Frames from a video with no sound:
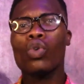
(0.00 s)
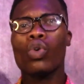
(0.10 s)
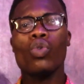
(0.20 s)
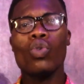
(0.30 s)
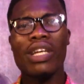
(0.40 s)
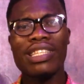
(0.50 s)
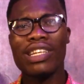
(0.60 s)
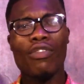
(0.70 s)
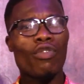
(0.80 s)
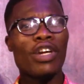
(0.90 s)
No, it's
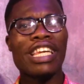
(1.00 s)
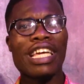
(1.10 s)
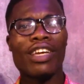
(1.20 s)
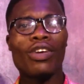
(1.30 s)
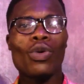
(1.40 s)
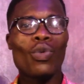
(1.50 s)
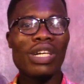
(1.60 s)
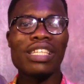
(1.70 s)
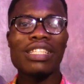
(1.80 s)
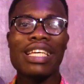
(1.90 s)
scaffold dear.
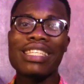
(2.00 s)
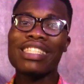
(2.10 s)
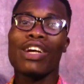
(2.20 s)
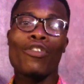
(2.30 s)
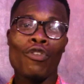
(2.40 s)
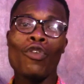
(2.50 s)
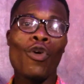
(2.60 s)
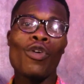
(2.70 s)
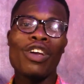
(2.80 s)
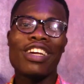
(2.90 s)
What I say, it's scaffold.